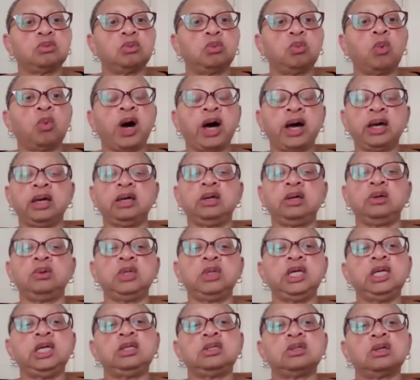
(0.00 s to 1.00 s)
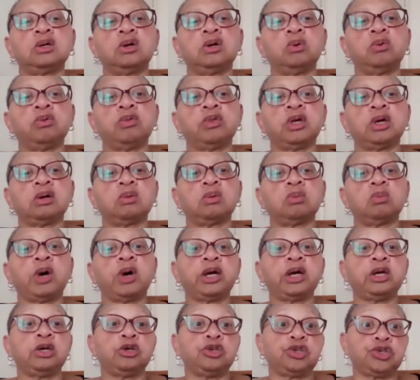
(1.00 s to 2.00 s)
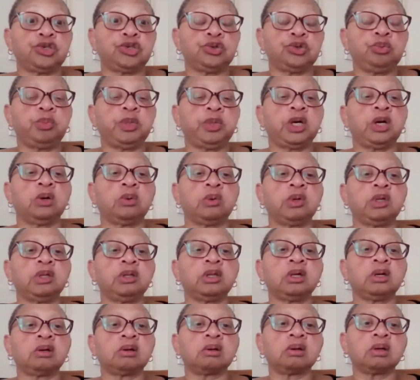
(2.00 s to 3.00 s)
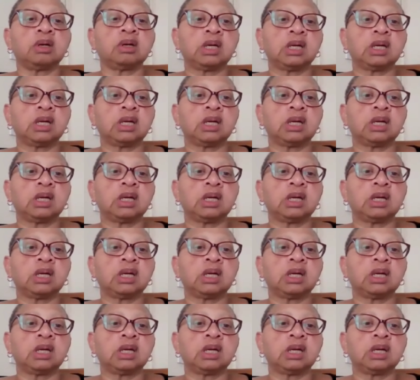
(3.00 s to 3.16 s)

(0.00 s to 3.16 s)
why you need to go there, why you should be going there.